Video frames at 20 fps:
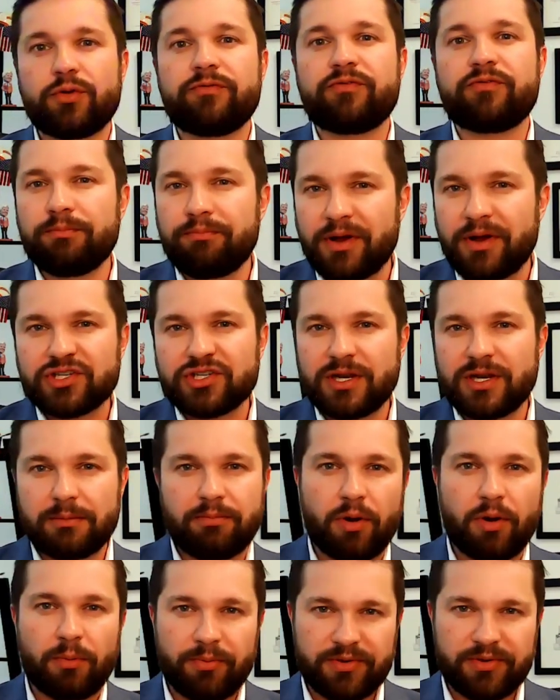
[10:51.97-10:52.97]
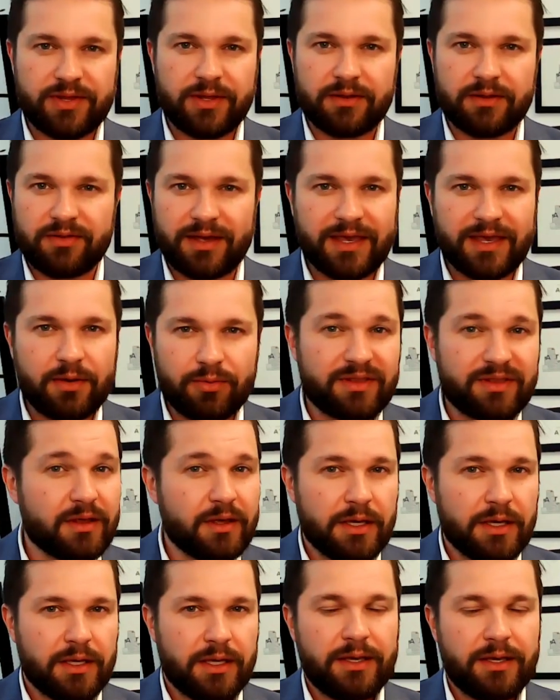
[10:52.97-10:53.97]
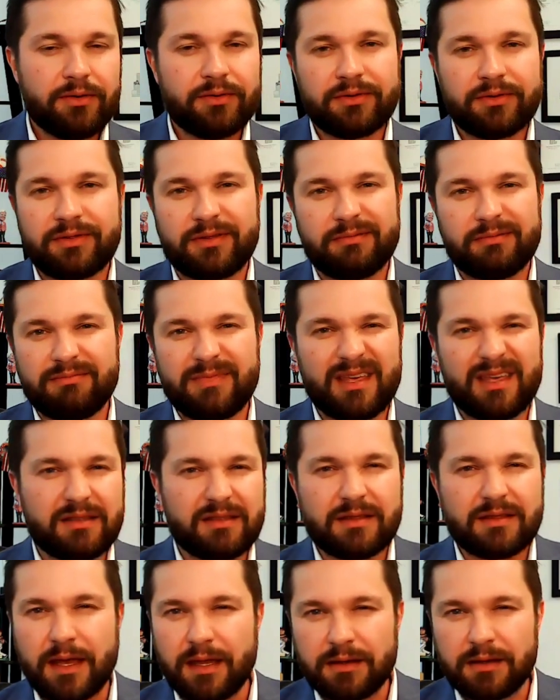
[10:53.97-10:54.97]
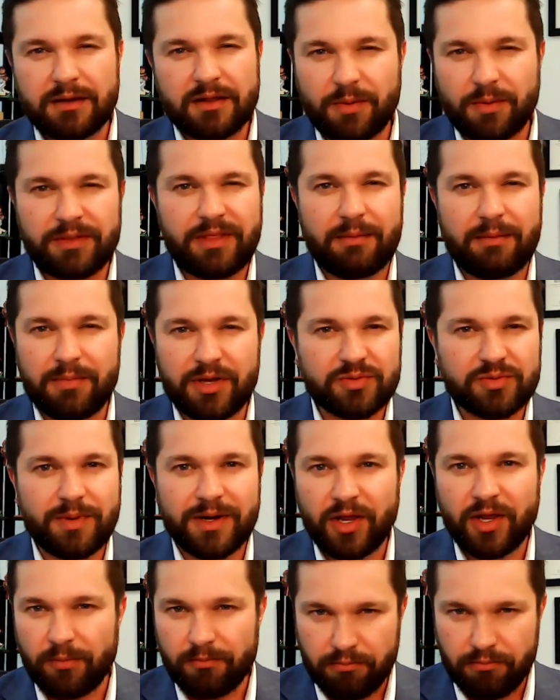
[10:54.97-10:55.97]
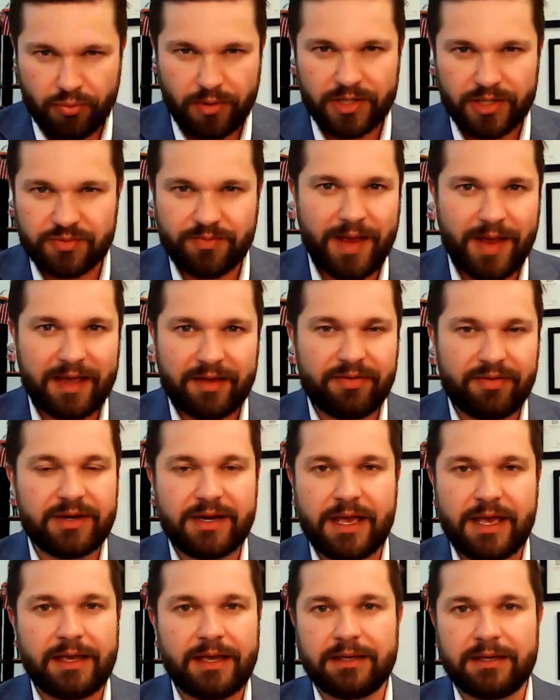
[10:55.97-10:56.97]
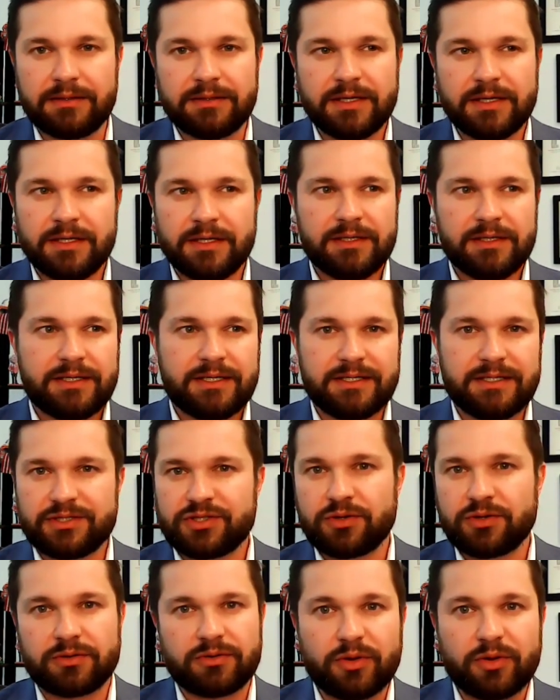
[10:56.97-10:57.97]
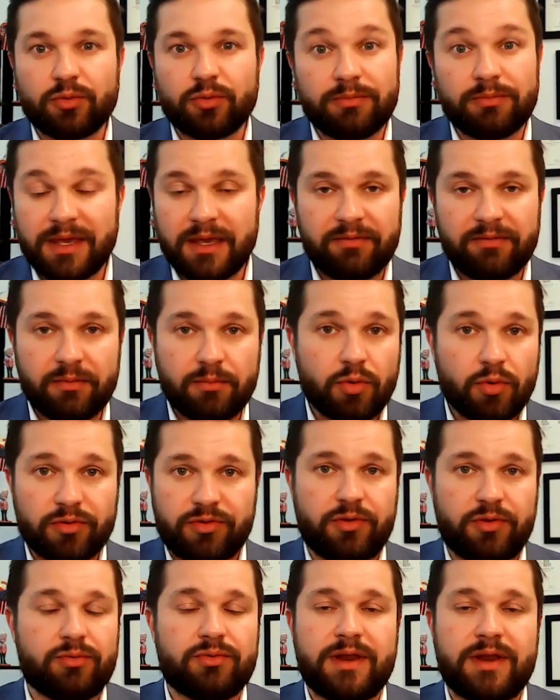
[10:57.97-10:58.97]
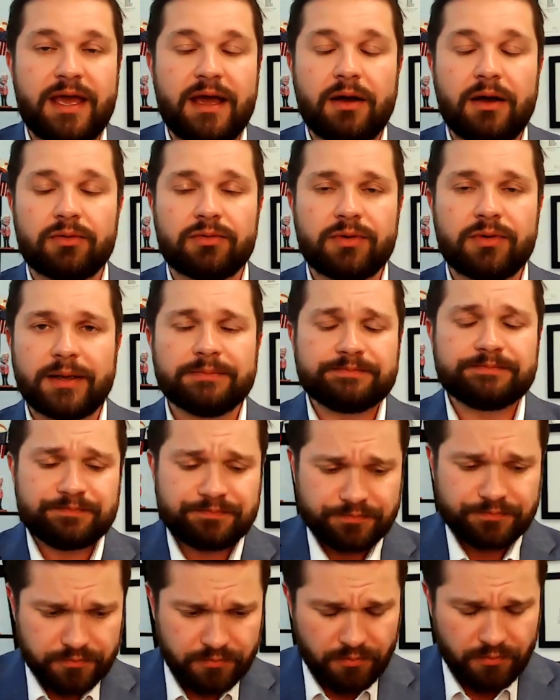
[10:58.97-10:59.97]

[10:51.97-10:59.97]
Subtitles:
For budgeting purposes, like it was insane to spend that much money on brunch back in the day, and it certainly would be even more so now, right?